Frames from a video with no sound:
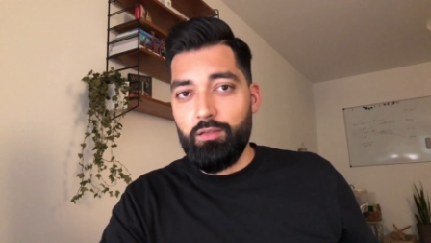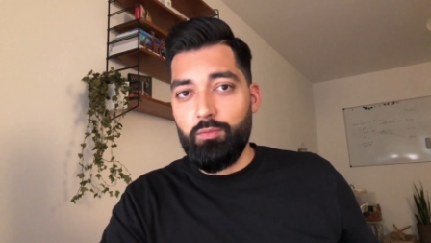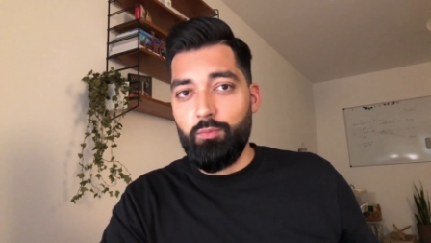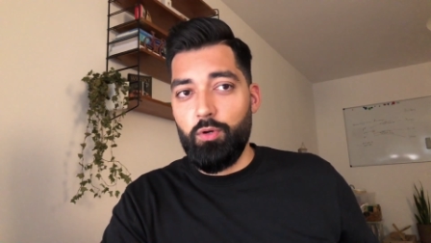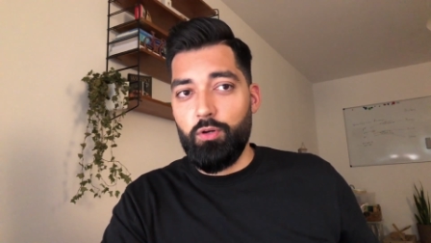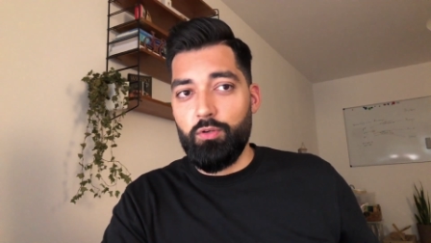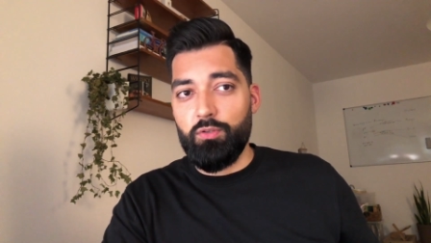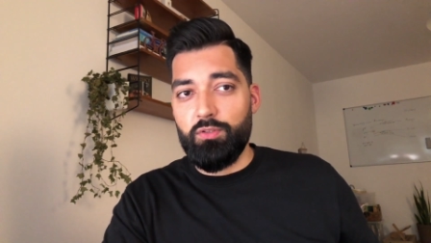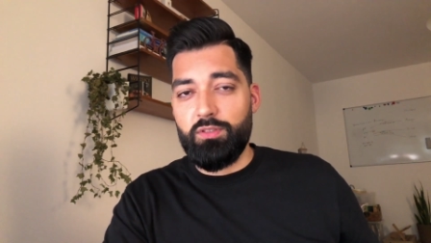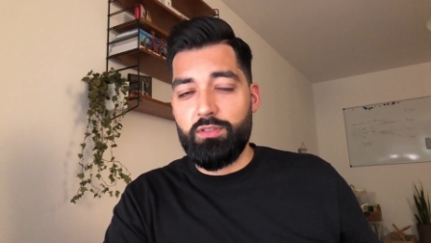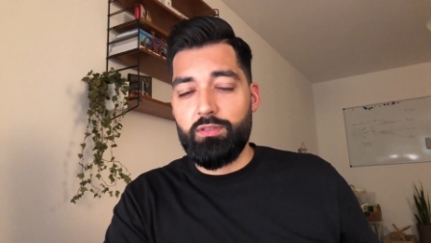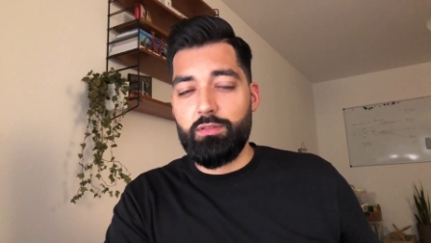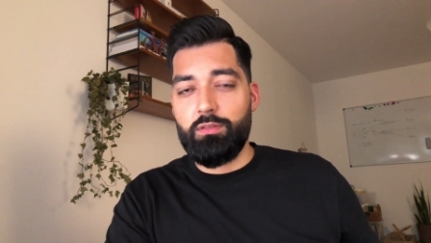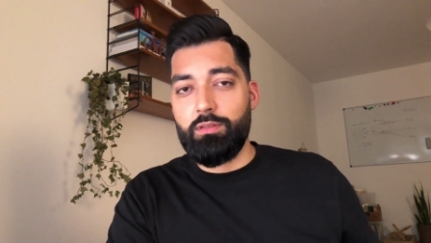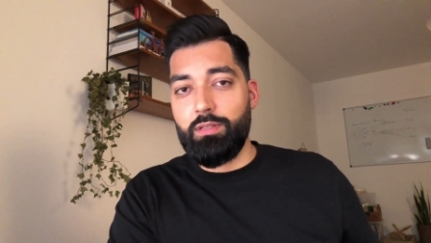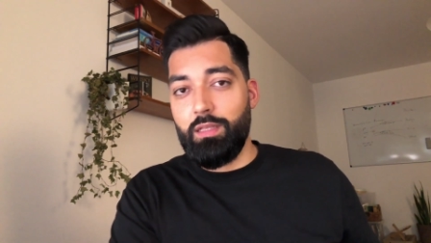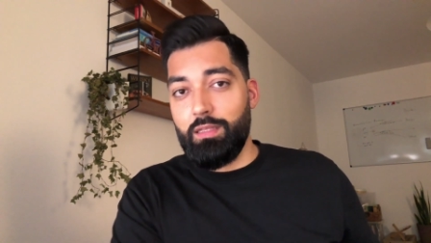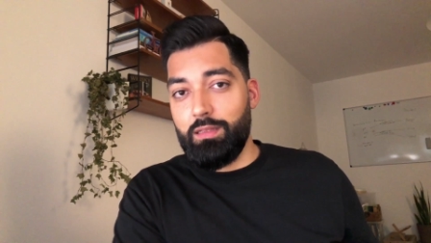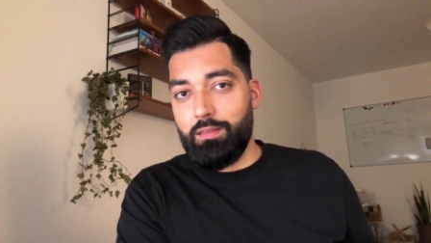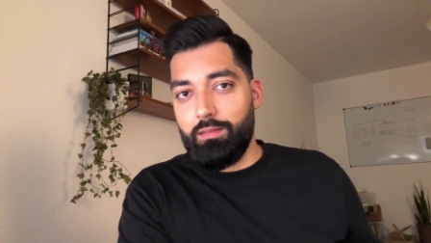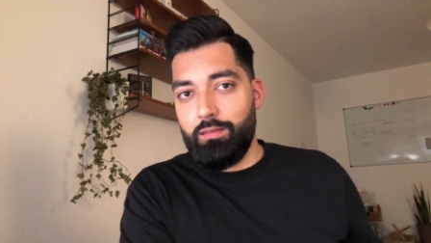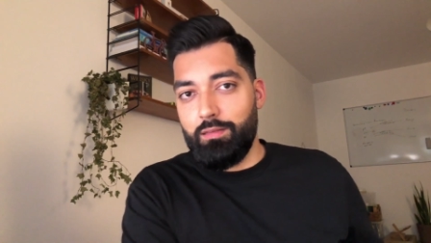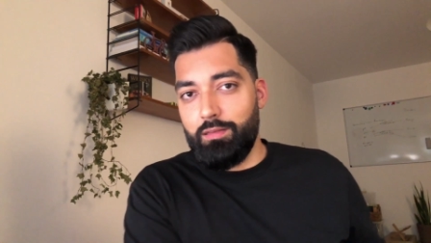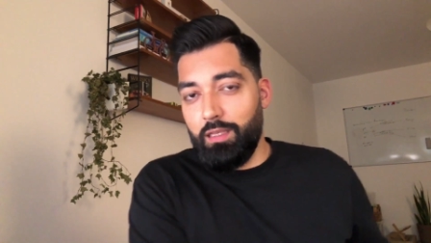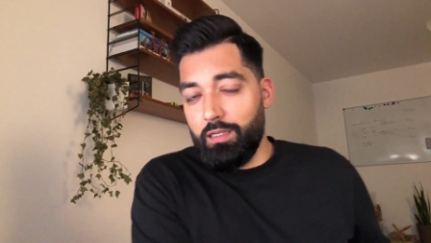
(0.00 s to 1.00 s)
most,
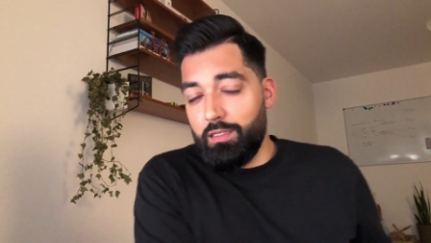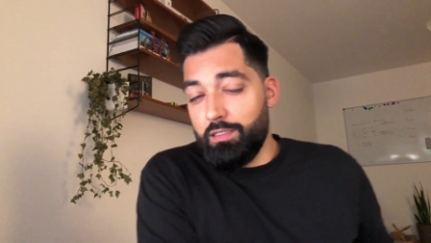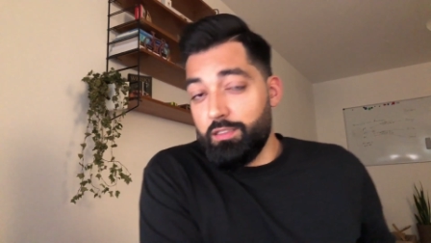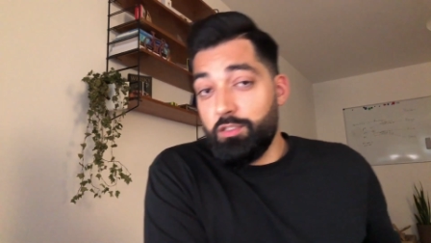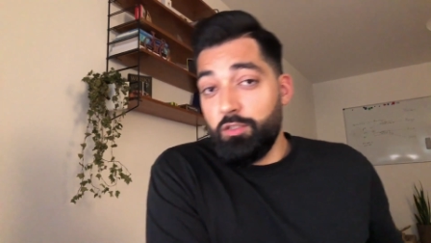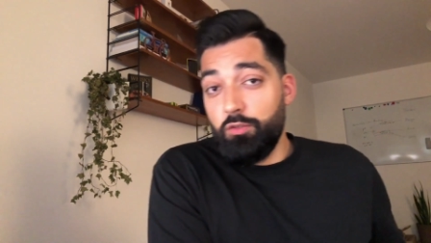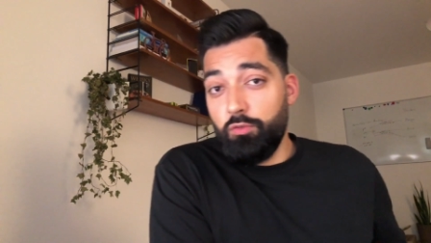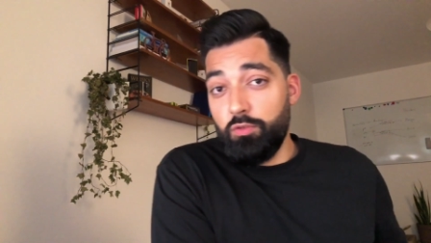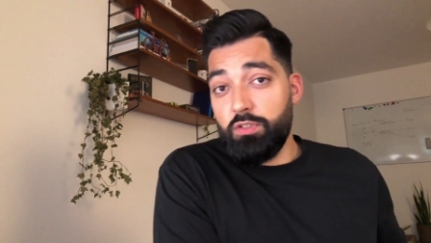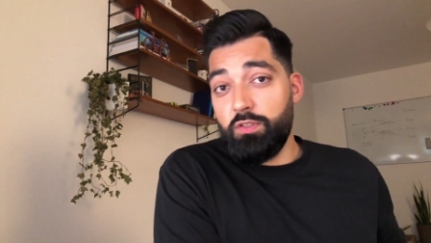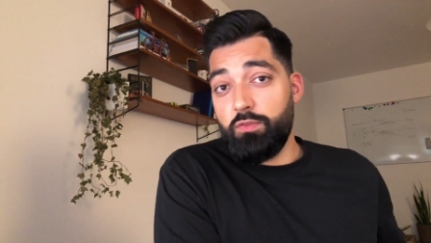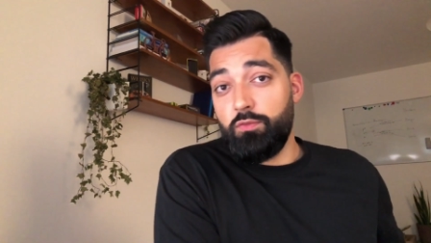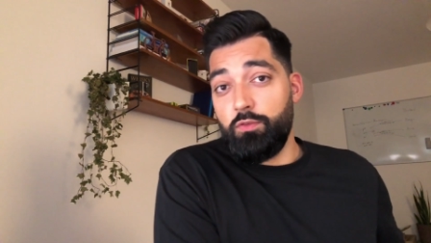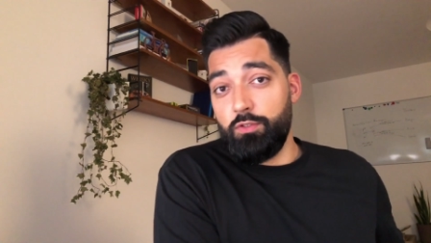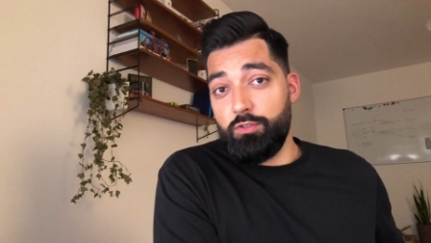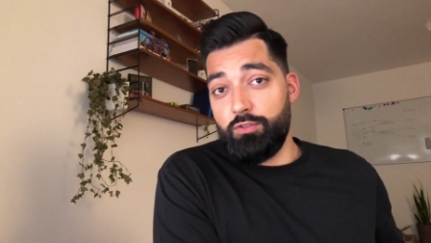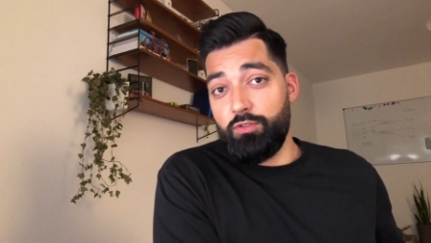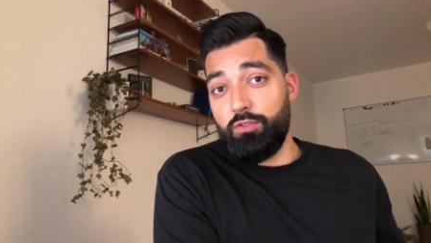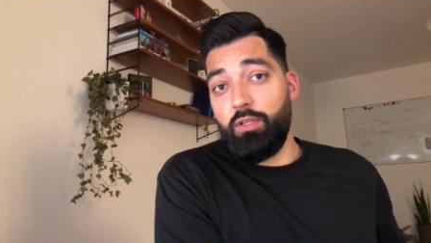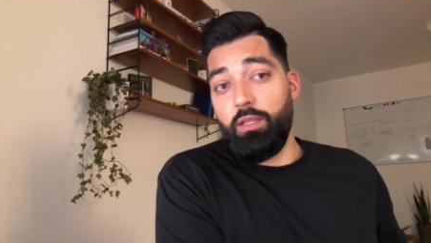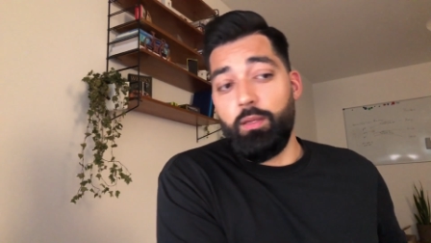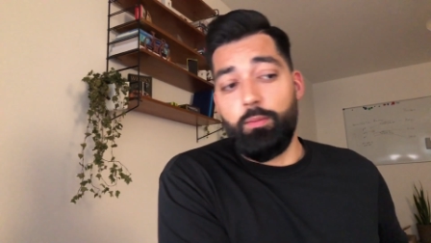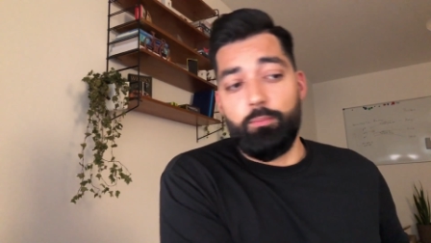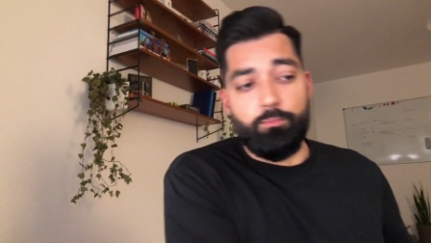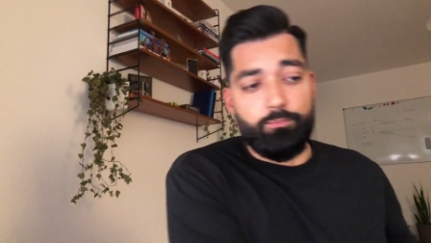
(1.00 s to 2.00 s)
that, that is useful to
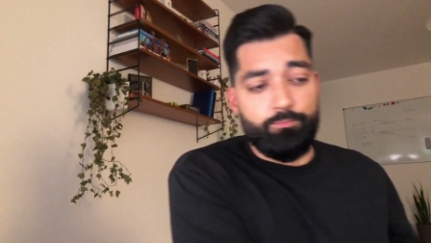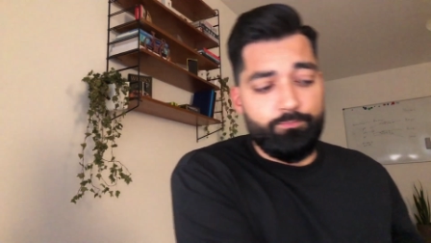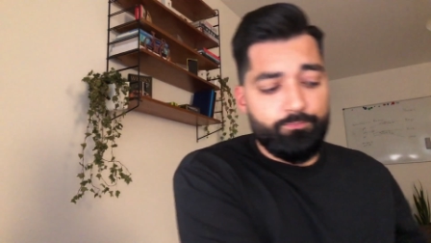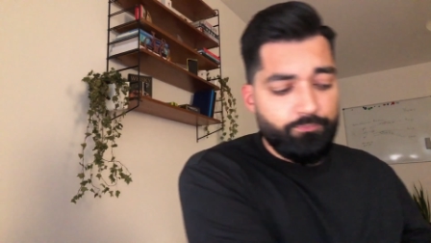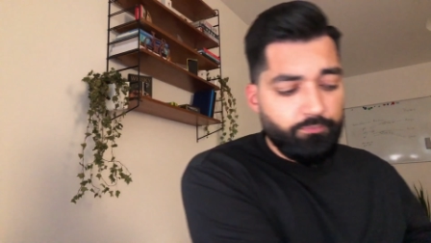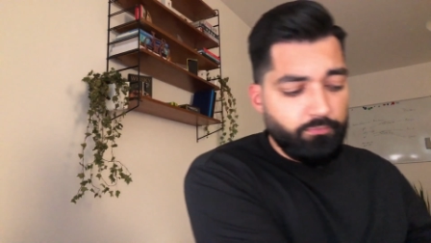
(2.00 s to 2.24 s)
them.